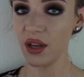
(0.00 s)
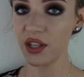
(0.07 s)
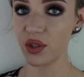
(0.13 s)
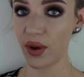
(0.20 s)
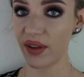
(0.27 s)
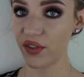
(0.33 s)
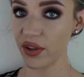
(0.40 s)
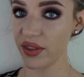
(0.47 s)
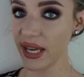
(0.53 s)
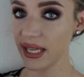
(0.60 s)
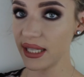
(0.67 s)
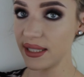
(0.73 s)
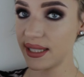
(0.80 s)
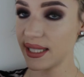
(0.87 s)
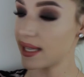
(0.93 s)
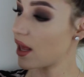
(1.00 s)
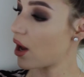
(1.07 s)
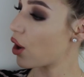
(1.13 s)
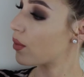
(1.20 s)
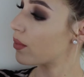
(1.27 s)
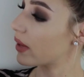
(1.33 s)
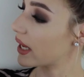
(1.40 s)
So I've got that concealer
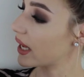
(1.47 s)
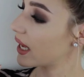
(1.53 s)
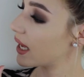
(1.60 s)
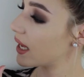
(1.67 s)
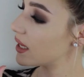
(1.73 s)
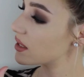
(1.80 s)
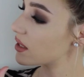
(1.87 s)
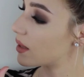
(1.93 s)
on my hand.